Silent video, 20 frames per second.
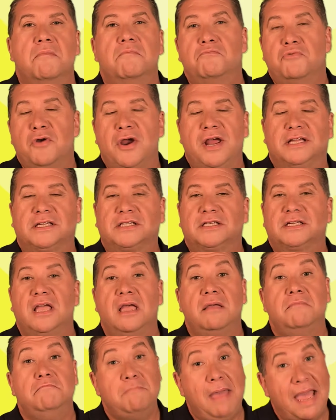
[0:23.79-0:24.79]
brisk,
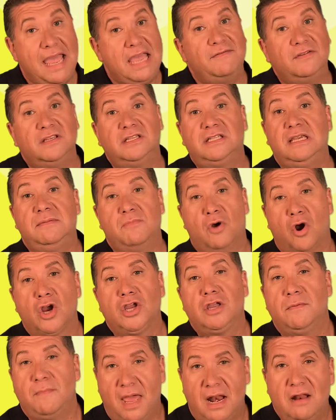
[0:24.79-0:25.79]
may even seem
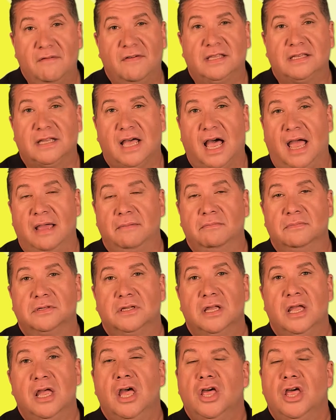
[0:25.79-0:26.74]
argumentative at times.